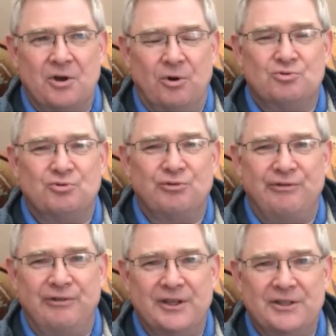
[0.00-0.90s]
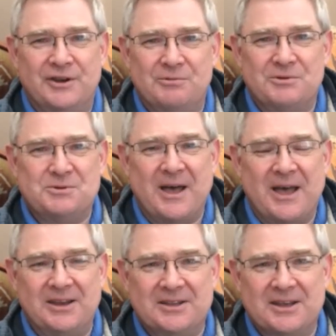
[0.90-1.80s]
cultural fit than it was
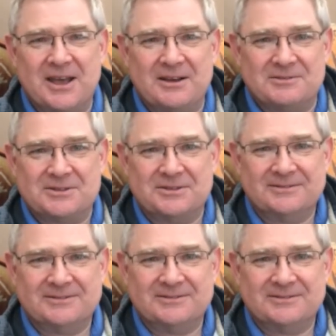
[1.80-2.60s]
about anything else.